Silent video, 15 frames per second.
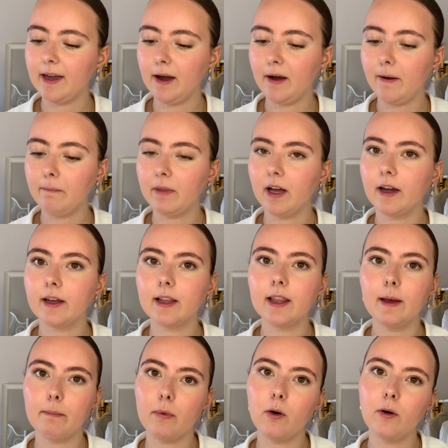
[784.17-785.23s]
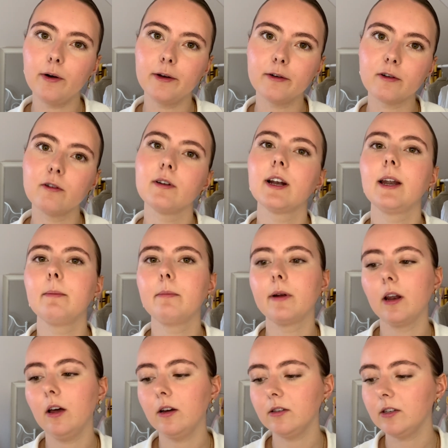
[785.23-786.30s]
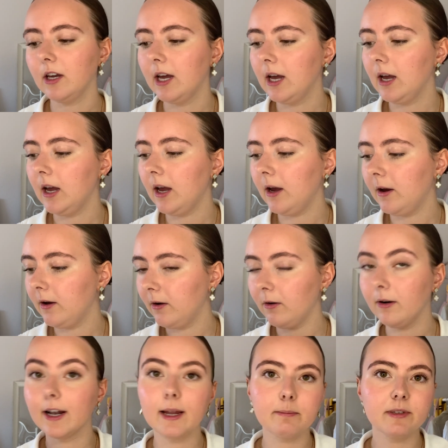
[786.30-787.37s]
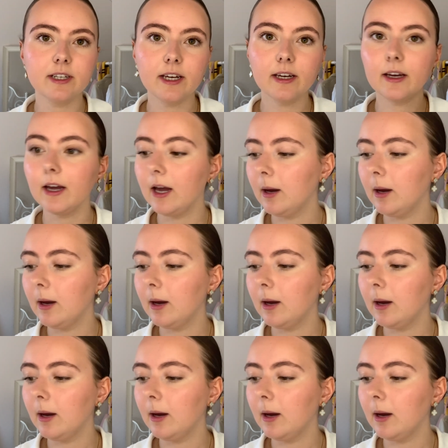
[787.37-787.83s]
apply a lip oil or a lip gloss or lipstick.